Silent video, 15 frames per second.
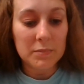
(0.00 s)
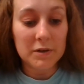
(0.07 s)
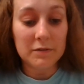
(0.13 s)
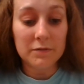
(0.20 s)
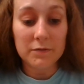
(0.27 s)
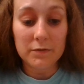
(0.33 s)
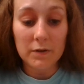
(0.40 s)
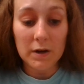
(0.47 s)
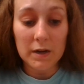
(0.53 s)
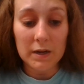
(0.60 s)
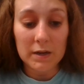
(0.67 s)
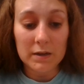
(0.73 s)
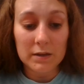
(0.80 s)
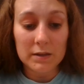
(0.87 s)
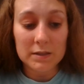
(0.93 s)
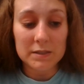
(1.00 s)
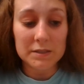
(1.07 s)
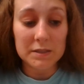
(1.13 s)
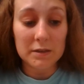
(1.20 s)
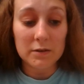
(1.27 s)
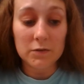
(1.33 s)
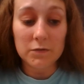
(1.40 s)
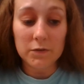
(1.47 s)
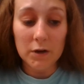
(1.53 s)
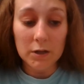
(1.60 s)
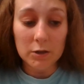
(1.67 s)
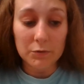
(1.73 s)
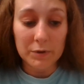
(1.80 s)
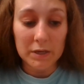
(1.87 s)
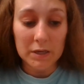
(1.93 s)
but Frank, instead of
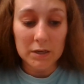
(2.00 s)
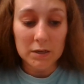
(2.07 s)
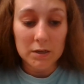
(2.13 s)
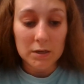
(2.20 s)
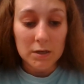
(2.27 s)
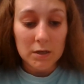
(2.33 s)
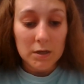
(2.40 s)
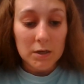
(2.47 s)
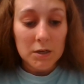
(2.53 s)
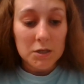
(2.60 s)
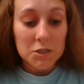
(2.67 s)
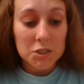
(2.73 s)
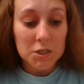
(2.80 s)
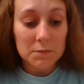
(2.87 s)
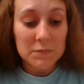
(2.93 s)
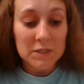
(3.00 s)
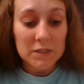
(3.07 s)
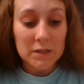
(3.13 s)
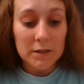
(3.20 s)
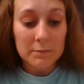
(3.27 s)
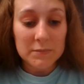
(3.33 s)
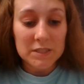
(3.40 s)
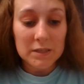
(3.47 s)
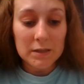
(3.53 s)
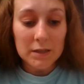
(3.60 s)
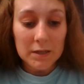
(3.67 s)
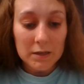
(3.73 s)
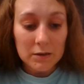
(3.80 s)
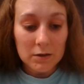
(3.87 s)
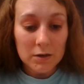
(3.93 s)
following, jumped
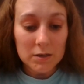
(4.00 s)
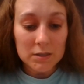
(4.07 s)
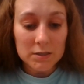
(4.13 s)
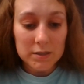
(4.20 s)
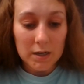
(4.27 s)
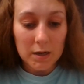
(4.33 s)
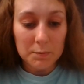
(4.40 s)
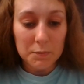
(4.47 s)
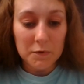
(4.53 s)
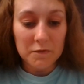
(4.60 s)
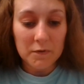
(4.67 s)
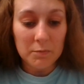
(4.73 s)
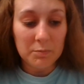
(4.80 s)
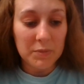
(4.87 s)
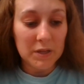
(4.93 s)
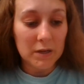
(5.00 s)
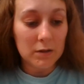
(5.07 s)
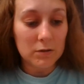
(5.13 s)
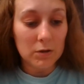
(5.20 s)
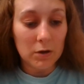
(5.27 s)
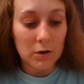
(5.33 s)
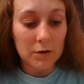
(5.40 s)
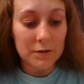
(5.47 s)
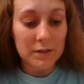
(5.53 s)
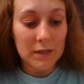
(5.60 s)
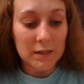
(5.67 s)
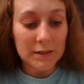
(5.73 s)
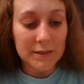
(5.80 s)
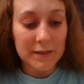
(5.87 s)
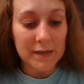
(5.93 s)
clumsily on top of a big log
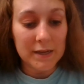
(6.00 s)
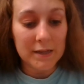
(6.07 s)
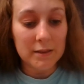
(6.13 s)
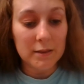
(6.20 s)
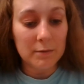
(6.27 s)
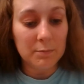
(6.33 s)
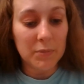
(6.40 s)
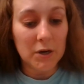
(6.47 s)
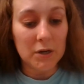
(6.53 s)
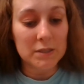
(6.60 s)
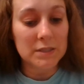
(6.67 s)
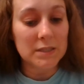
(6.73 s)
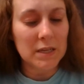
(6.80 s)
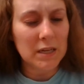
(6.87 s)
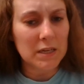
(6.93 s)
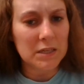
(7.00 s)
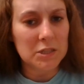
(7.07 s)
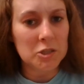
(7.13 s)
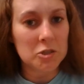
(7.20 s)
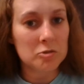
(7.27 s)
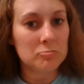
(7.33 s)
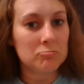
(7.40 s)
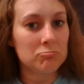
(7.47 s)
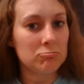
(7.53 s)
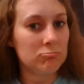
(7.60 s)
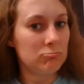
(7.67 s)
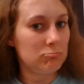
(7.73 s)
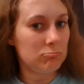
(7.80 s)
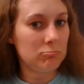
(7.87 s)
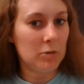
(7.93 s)
that lay at the pond's edge.
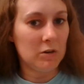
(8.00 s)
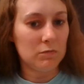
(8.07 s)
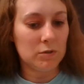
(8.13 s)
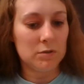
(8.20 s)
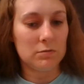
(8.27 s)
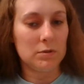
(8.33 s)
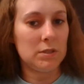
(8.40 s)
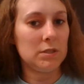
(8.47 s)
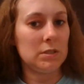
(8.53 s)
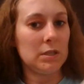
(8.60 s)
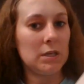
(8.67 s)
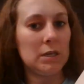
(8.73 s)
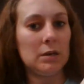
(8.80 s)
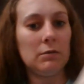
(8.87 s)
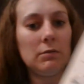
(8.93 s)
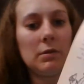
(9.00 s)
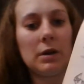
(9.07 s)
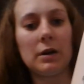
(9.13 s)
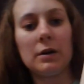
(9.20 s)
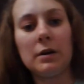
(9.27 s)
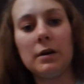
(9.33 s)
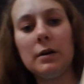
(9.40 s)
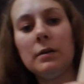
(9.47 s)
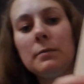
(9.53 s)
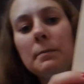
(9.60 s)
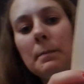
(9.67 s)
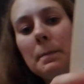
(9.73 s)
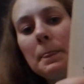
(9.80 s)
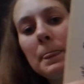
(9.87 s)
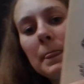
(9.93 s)
I wonder what he's going to do there, huh?
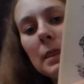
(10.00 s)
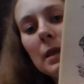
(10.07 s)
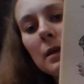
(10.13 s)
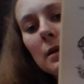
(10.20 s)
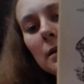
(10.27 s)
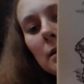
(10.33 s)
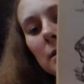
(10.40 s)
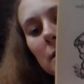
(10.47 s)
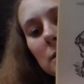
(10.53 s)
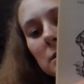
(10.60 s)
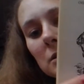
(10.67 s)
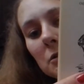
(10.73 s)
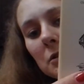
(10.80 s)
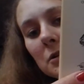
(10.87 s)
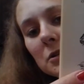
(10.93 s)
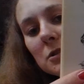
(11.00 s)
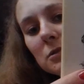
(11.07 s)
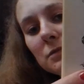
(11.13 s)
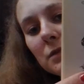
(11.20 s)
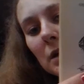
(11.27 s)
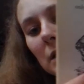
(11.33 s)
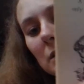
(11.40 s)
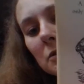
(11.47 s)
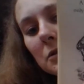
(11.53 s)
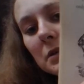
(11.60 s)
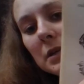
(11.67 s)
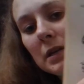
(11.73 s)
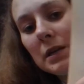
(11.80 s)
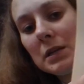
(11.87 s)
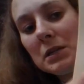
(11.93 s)
So there's Frank
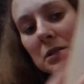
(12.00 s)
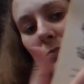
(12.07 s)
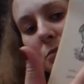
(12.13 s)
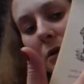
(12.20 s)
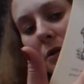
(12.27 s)
looking at his